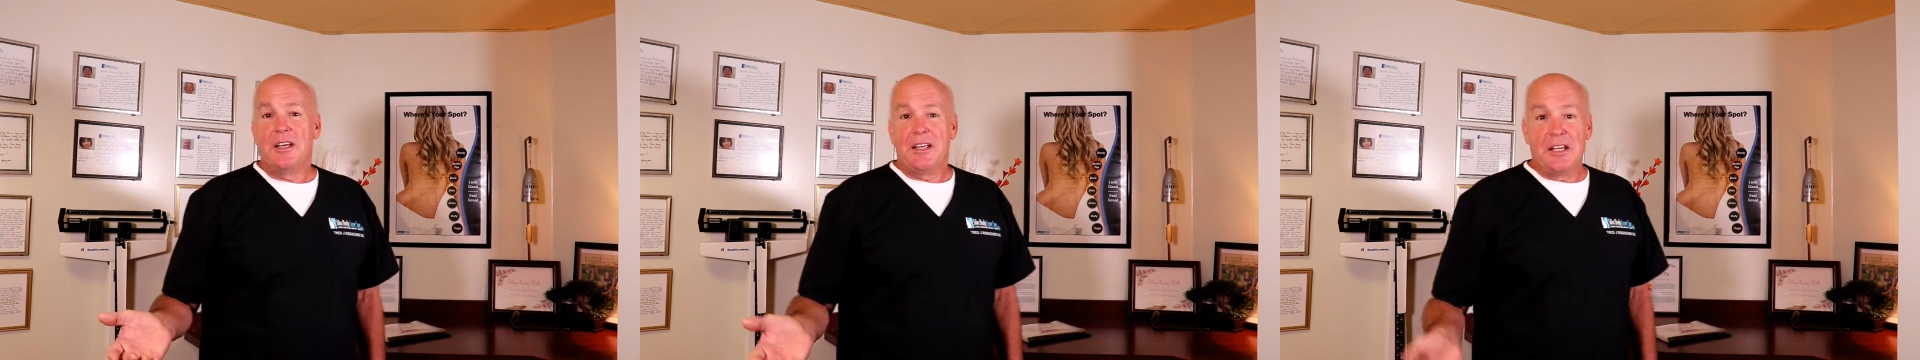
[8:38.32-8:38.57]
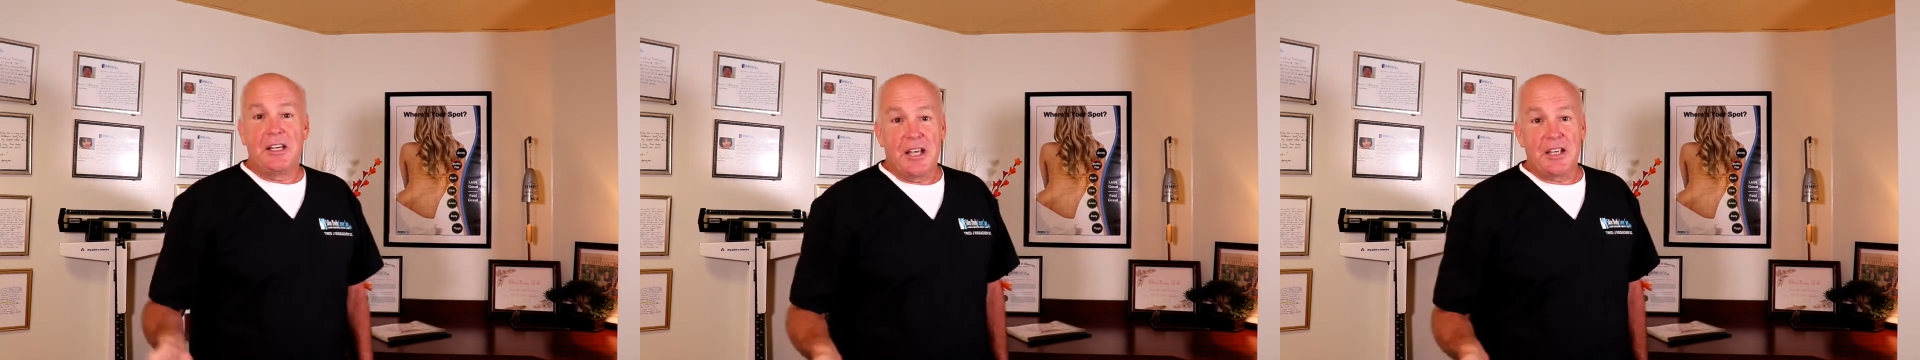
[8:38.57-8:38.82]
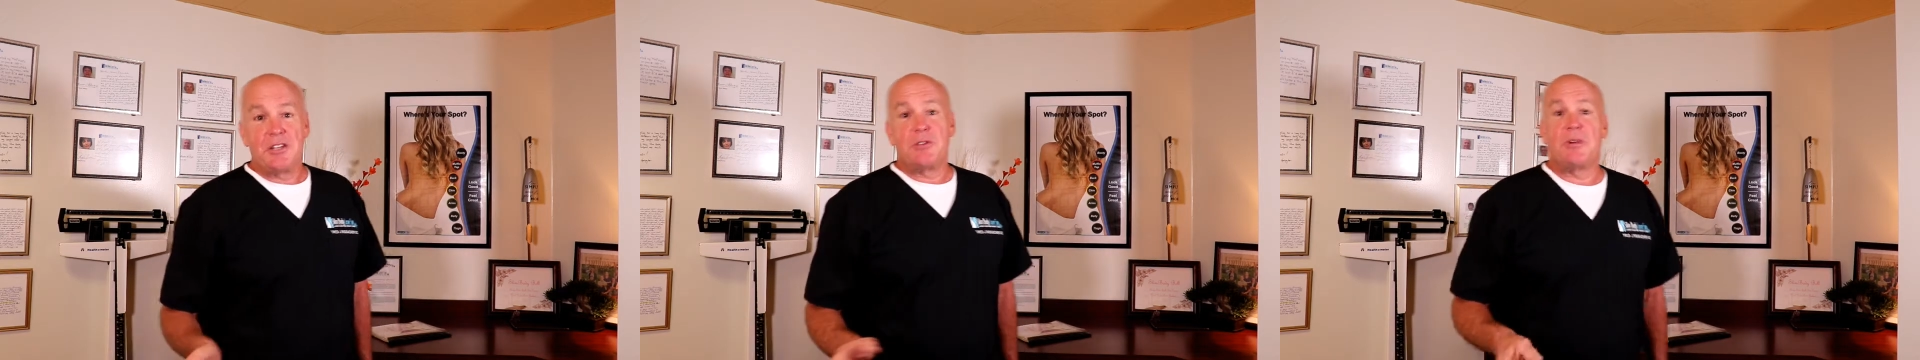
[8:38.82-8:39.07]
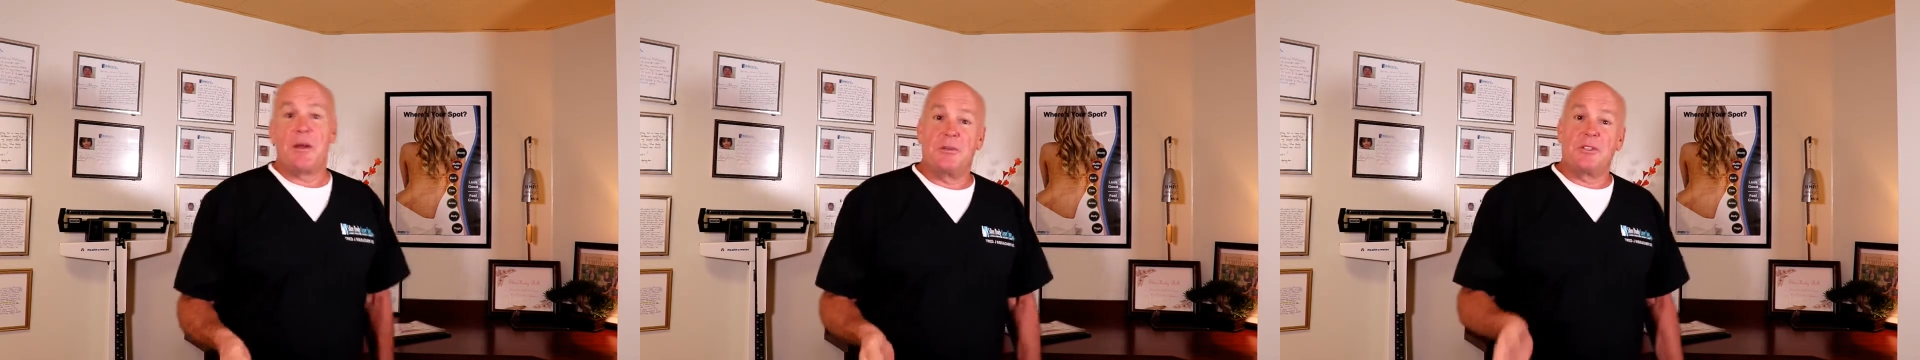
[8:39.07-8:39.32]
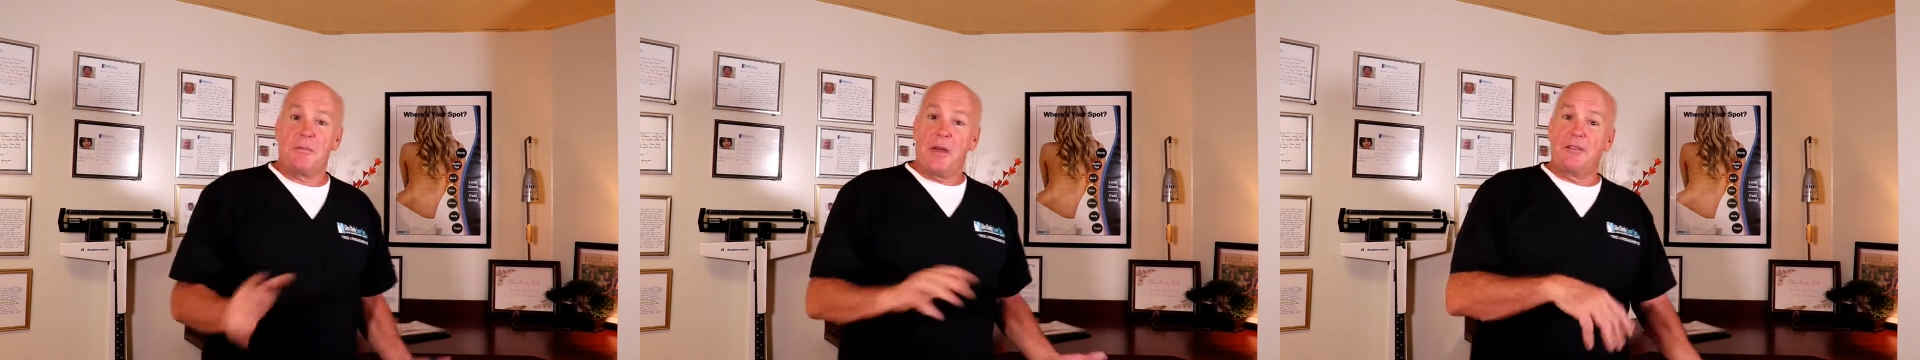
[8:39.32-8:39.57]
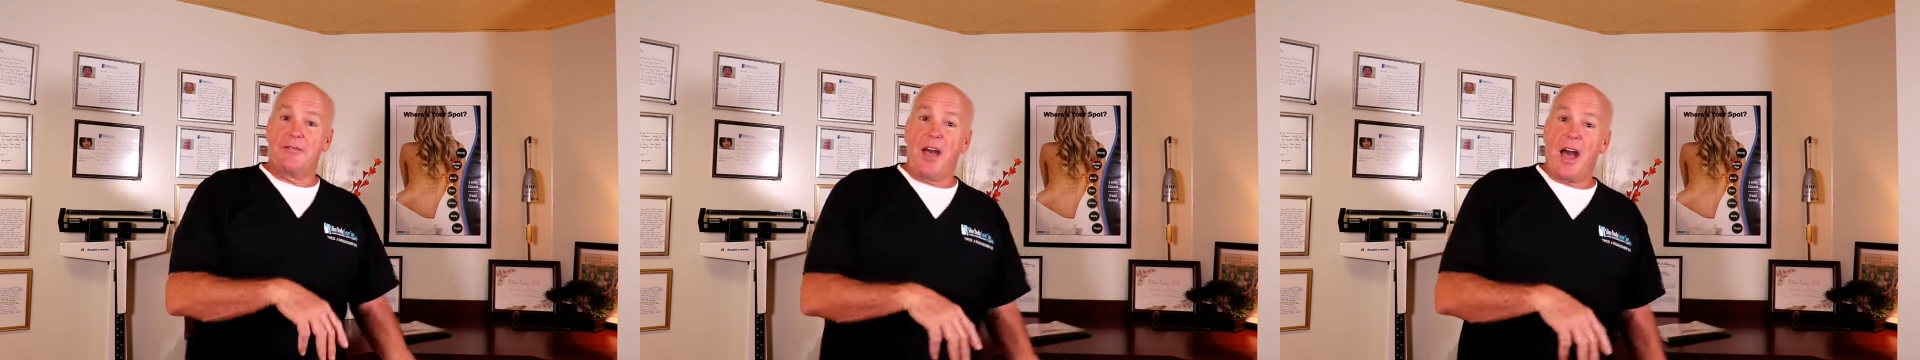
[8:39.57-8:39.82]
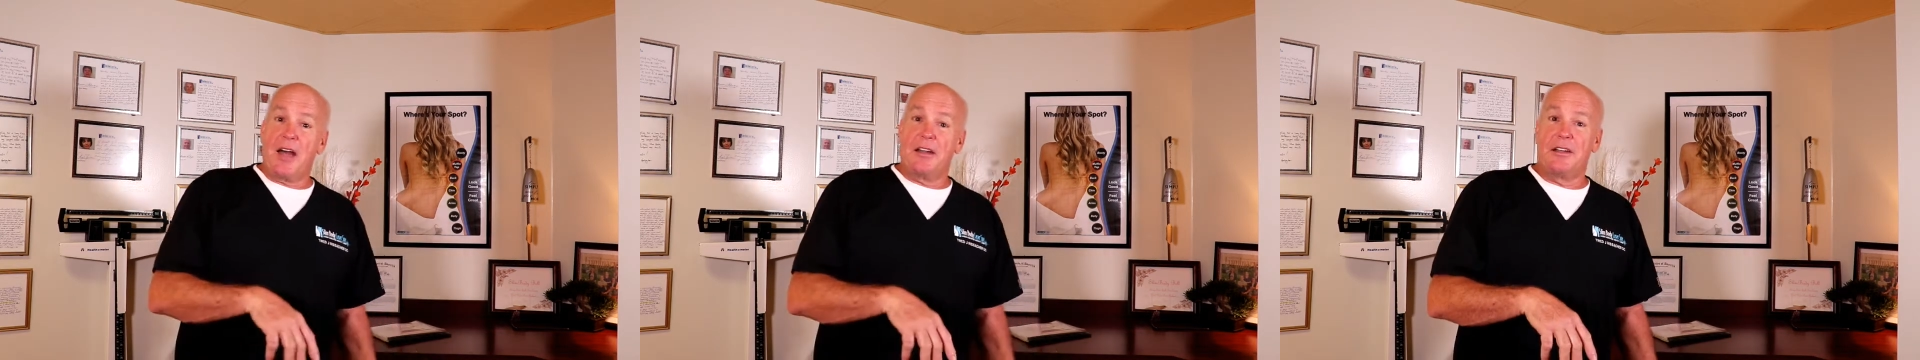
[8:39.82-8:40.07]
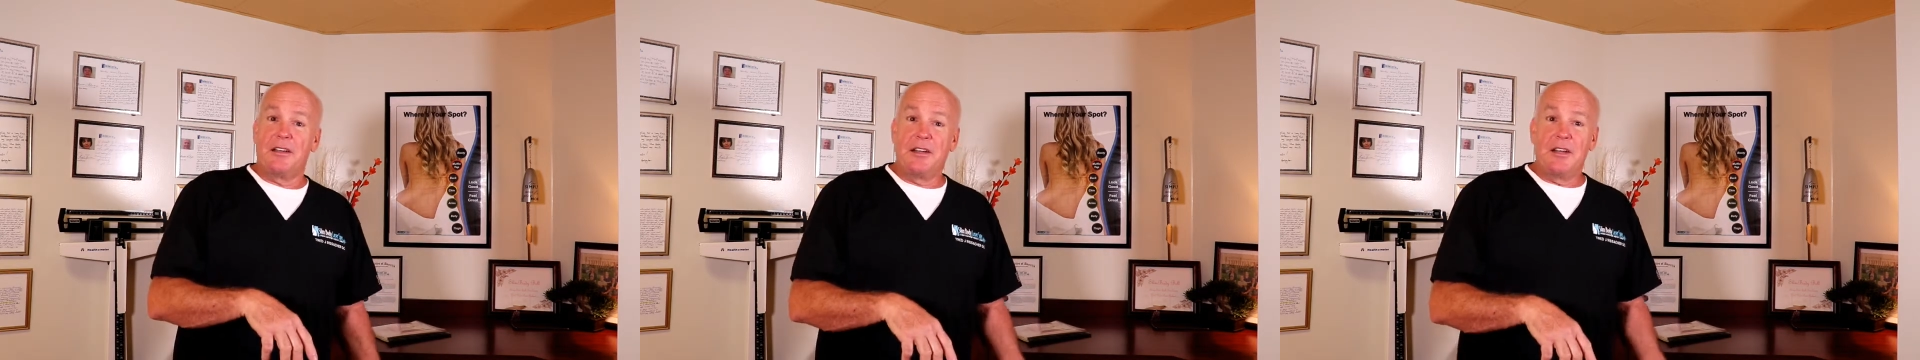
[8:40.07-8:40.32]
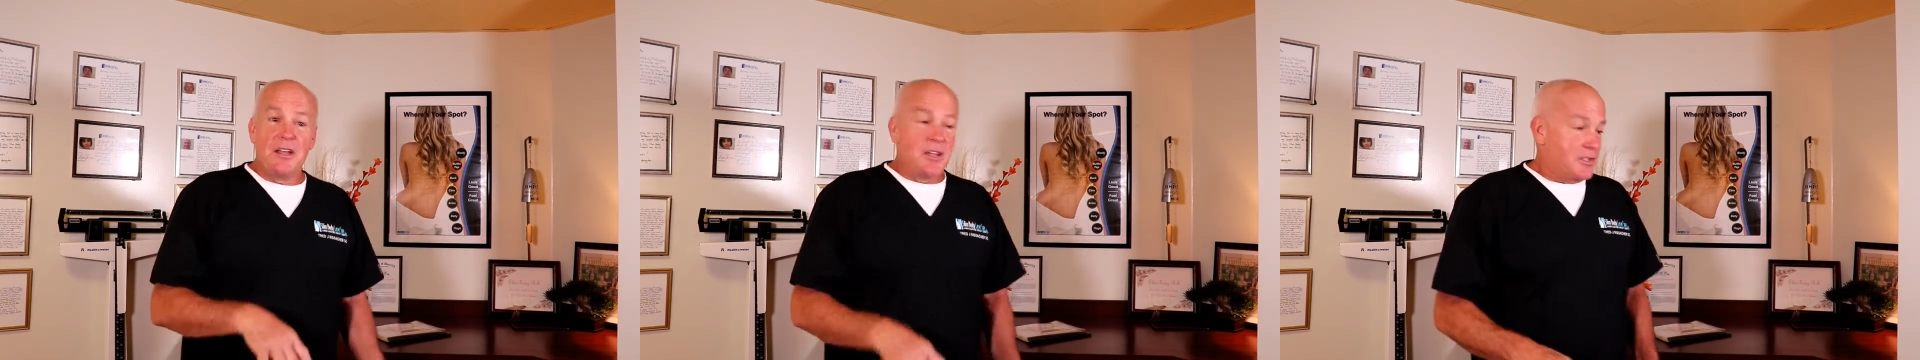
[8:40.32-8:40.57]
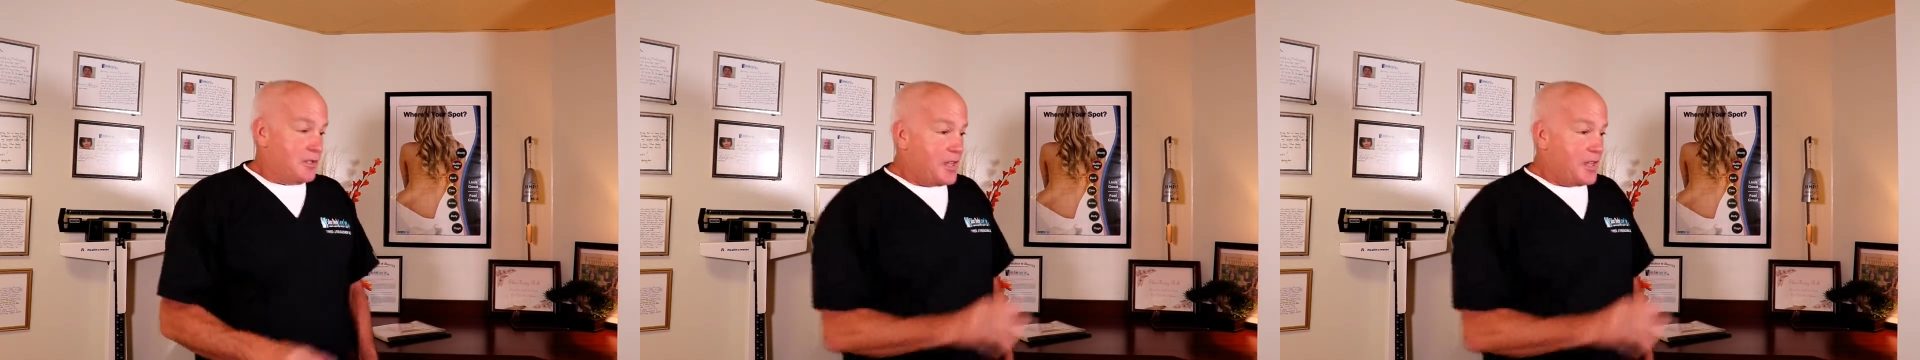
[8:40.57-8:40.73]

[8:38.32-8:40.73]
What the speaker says: unless you were able to make fat. So